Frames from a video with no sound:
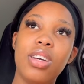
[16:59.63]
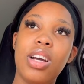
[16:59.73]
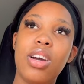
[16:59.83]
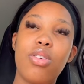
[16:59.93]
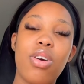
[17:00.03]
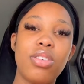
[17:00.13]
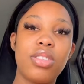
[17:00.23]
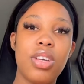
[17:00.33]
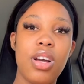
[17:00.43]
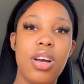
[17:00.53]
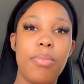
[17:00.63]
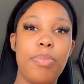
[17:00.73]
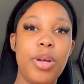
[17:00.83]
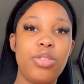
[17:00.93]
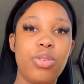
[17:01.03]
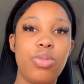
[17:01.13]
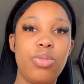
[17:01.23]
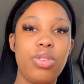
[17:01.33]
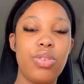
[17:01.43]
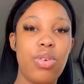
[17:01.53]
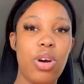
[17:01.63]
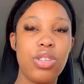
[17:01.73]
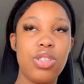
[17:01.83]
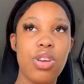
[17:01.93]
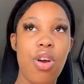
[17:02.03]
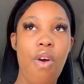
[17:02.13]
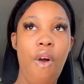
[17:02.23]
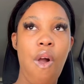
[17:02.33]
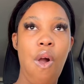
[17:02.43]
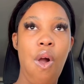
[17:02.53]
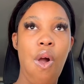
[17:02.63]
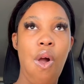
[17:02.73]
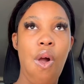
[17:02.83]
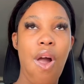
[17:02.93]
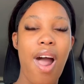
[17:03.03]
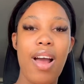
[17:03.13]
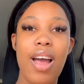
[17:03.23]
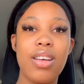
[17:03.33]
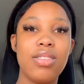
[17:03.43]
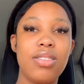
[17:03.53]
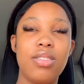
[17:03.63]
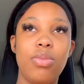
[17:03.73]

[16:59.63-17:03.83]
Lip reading: the petrol garage. And that's